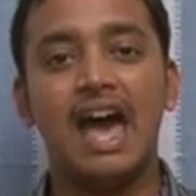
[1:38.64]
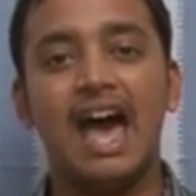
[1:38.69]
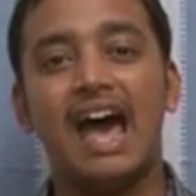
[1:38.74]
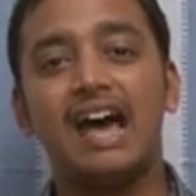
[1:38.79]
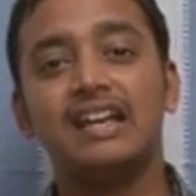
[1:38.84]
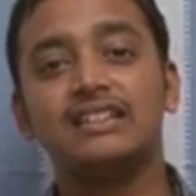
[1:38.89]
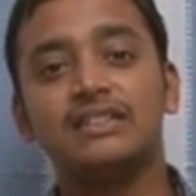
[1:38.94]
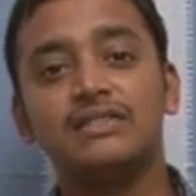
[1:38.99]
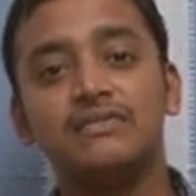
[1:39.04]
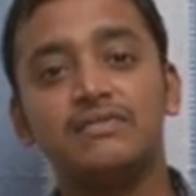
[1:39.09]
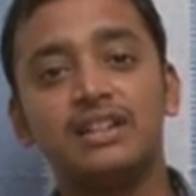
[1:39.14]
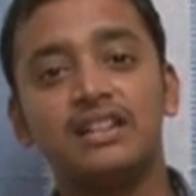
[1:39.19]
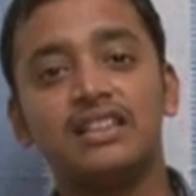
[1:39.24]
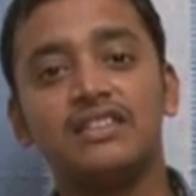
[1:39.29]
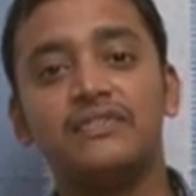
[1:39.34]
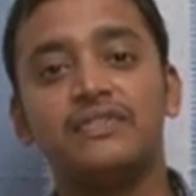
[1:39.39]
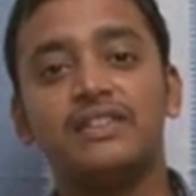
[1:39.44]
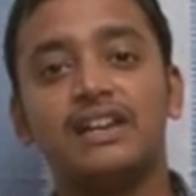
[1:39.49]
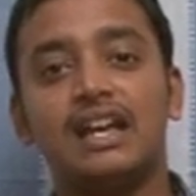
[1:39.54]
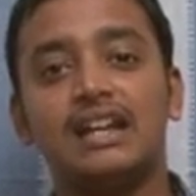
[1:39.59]
As and when the
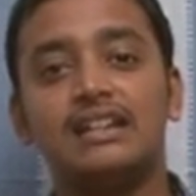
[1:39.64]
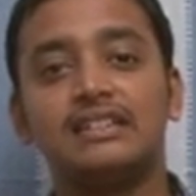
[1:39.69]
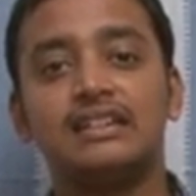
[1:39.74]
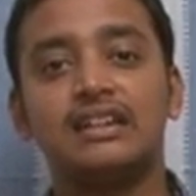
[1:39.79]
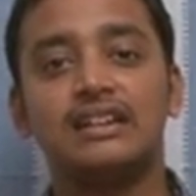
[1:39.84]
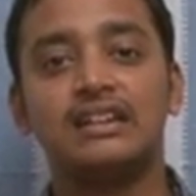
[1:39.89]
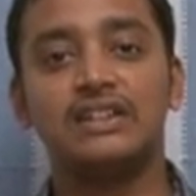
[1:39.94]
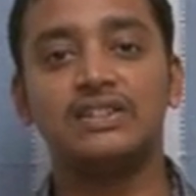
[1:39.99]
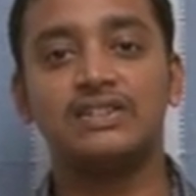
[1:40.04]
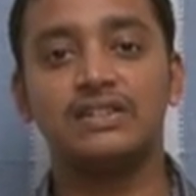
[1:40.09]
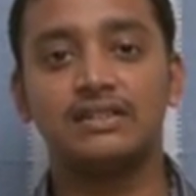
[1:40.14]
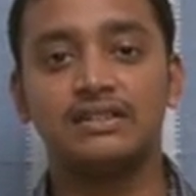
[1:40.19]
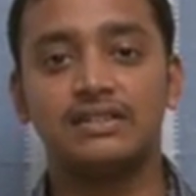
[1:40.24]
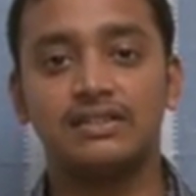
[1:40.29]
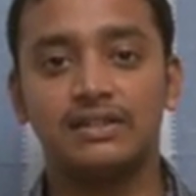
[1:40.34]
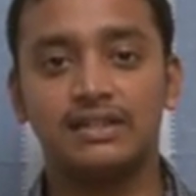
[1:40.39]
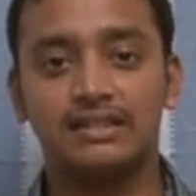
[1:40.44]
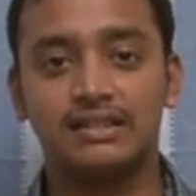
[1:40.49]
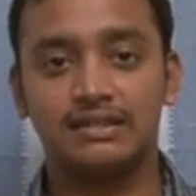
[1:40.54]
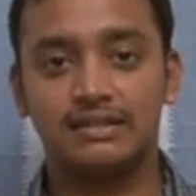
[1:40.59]
financing decisions
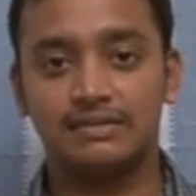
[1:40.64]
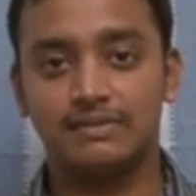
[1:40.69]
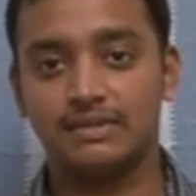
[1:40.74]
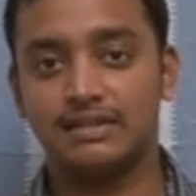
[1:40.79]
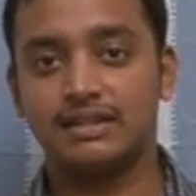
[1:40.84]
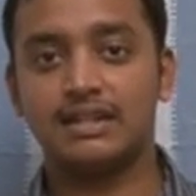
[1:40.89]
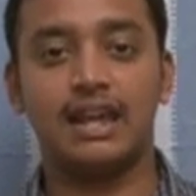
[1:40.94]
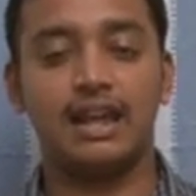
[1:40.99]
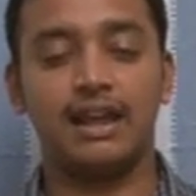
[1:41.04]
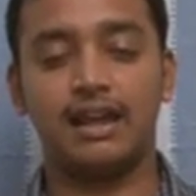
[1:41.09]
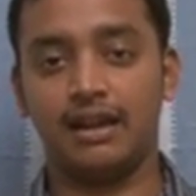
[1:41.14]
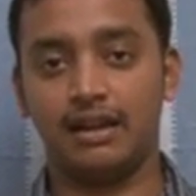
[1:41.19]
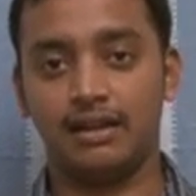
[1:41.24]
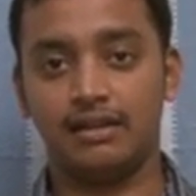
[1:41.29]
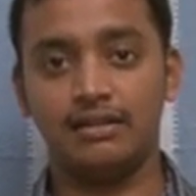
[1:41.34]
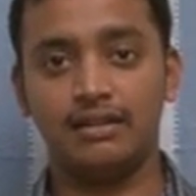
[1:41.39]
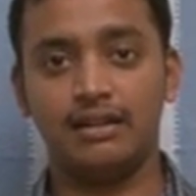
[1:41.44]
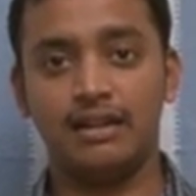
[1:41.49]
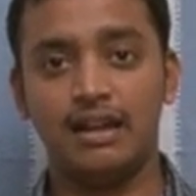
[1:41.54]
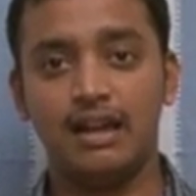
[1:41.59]
are
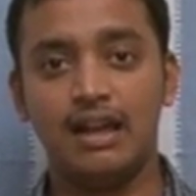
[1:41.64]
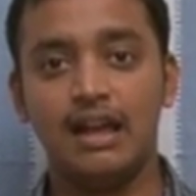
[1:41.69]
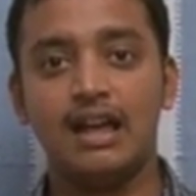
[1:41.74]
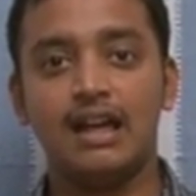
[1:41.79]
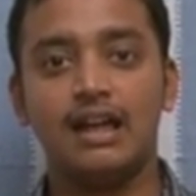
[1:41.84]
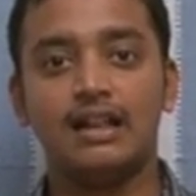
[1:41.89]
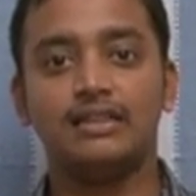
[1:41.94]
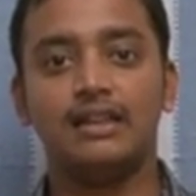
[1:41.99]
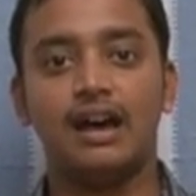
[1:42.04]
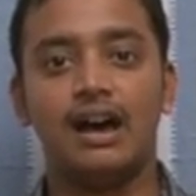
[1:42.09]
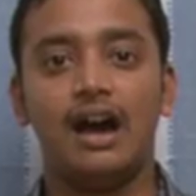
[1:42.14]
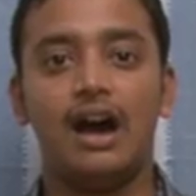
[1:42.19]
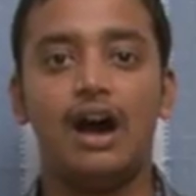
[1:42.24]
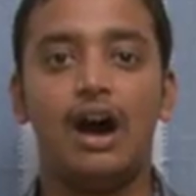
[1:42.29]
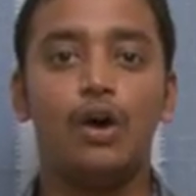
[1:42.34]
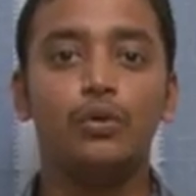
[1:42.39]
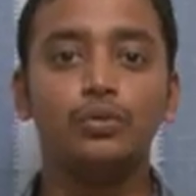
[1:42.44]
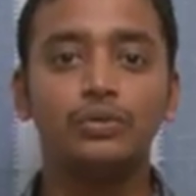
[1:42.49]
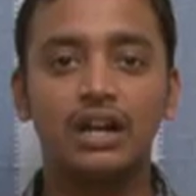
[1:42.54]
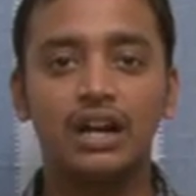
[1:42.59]
taken, the
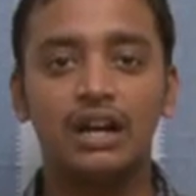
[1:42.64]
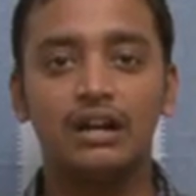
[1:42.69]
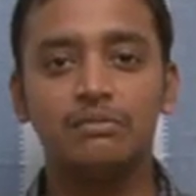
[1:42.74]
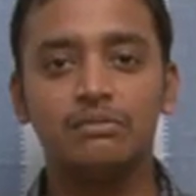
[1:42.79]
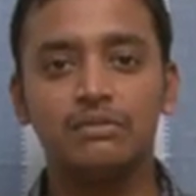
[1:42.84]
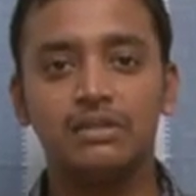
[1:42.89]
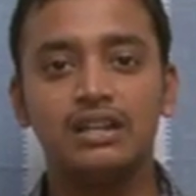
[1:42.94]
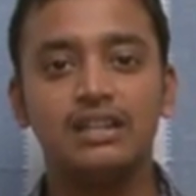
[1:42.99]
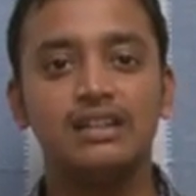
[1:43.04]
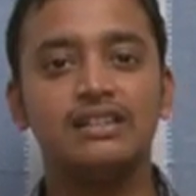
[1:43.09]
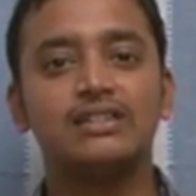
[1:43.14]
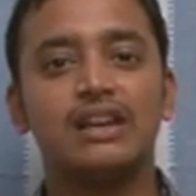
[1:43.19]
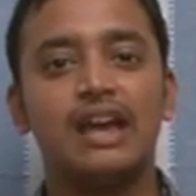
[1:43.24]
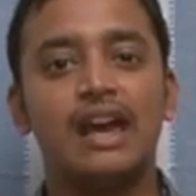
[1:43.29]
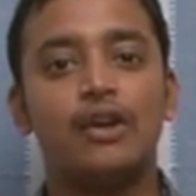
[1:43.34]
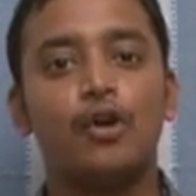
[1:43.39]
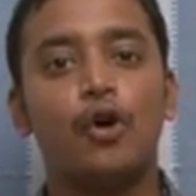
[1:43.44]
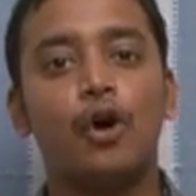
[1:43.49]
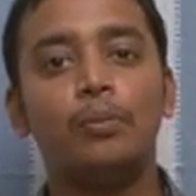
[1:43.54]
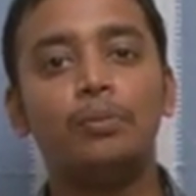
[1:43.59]
outcome is
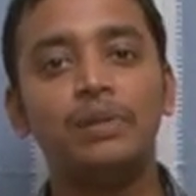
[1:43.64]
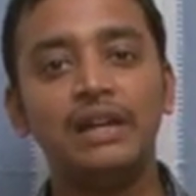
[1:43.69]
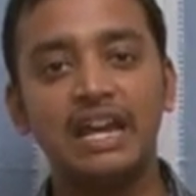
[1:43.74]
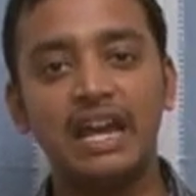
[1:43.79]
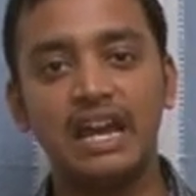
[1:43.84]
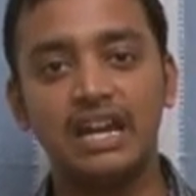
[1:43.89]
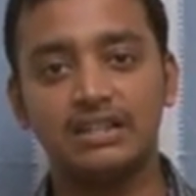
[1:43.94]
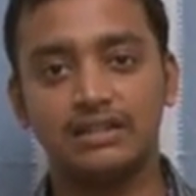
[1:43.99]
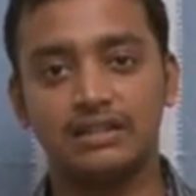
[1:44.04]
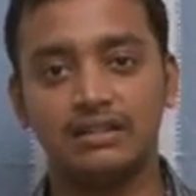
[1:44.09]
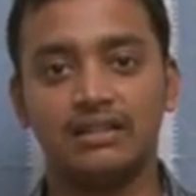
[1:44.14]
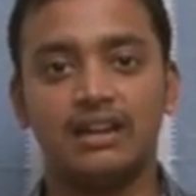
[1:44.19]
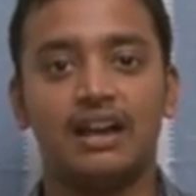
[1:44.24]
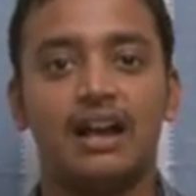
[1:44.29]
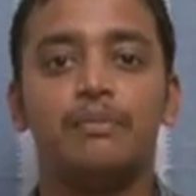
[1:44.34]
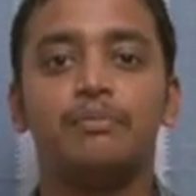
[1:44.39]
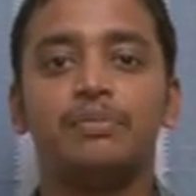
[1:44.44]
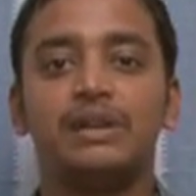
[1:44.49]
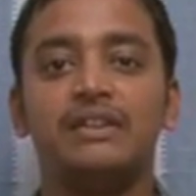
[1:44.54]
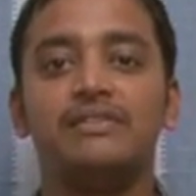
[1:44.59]
an obligation. The
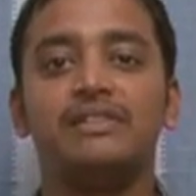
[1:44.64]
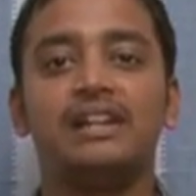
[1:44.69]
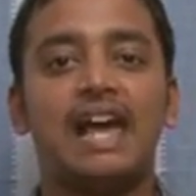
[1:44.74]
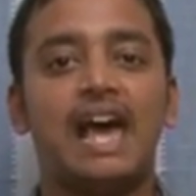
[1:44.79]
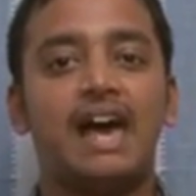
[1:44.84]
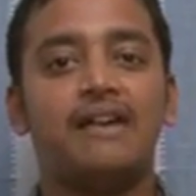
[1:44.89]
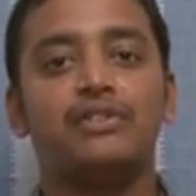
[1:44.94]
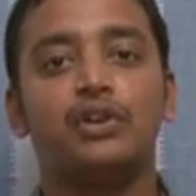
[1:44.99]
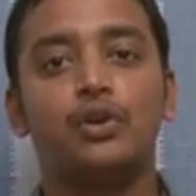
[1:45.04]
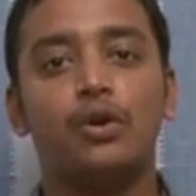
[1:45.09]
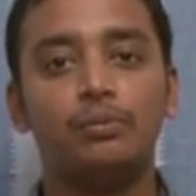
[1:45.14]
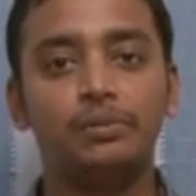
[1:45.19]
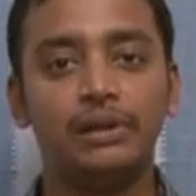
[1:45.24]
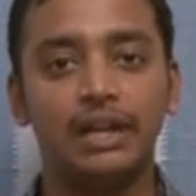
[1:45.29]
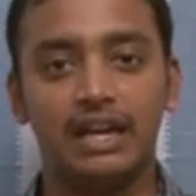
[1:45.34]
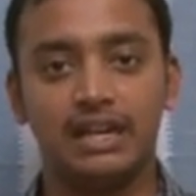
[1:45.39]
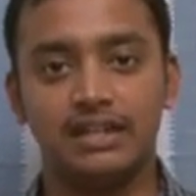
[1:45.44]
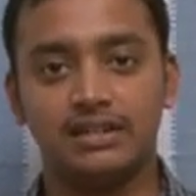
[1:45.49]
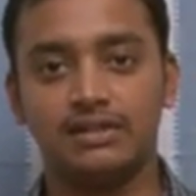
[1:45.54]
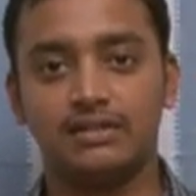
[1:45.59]
company will have an
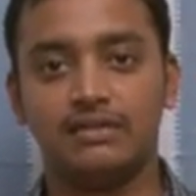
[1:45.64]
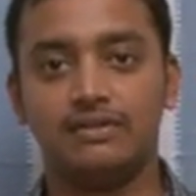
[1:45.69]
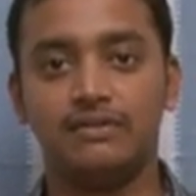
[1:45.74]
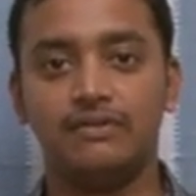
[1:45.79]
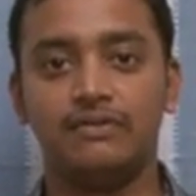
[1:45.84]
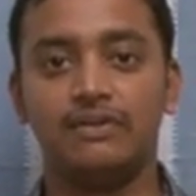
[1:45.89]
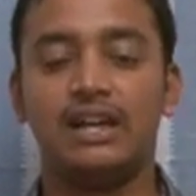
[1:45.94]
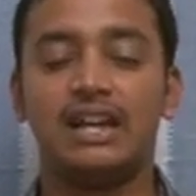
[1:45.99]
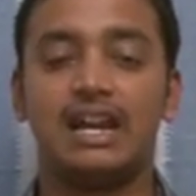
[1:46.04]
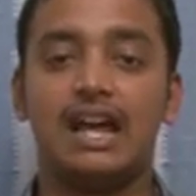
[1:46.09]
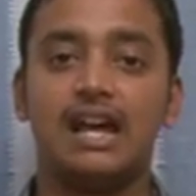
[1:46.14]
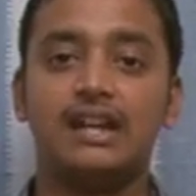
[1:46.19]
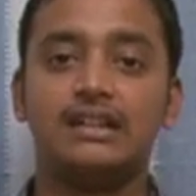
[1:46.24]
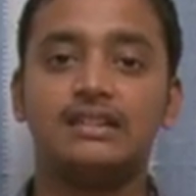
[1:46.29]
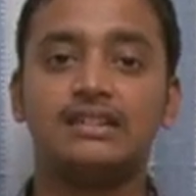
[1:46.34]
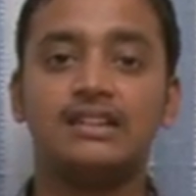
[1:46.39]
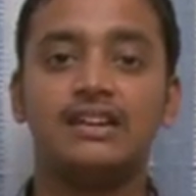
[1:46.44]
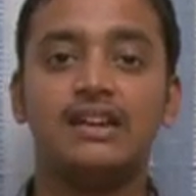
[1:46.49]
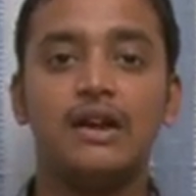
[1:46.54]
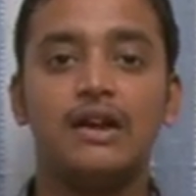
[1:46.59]
obligation.
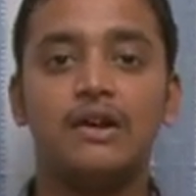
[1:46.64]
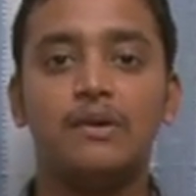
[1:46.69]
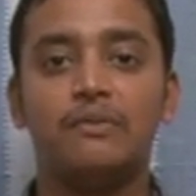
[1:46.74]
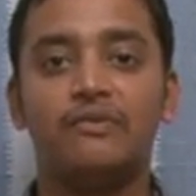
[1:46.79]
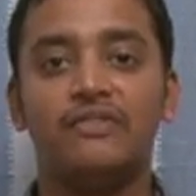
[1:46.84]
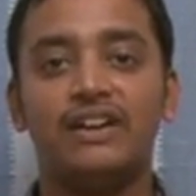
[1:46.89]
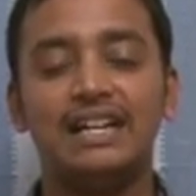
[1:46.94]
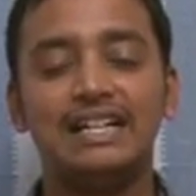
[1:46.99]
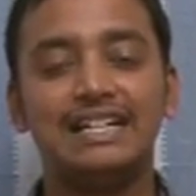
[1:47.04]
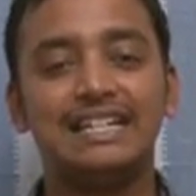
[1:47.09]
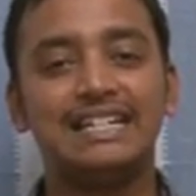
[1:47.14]
Whereas, while